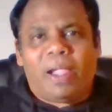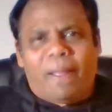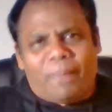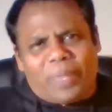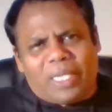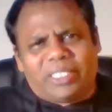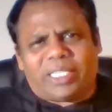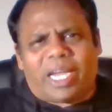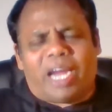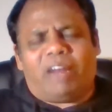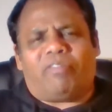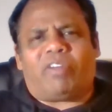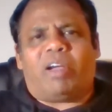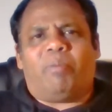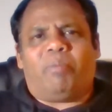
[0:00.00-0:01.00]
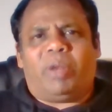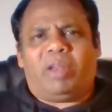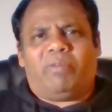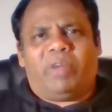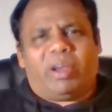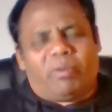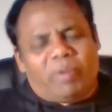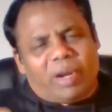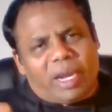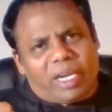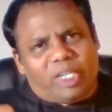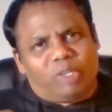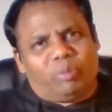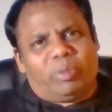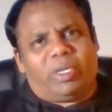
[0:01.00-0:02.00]
That's the kind of company we are. We
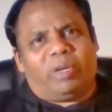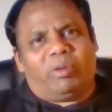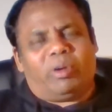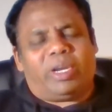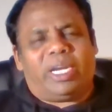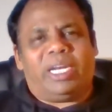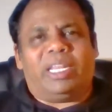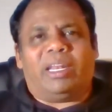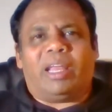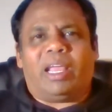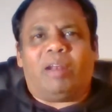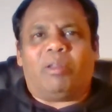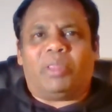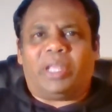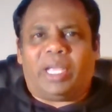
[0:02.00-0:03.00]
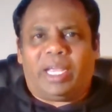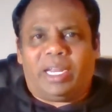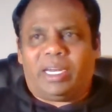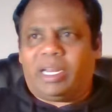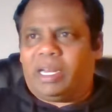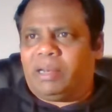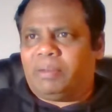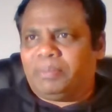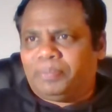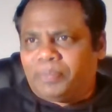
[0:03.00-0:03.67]
like to hit the nail on the head and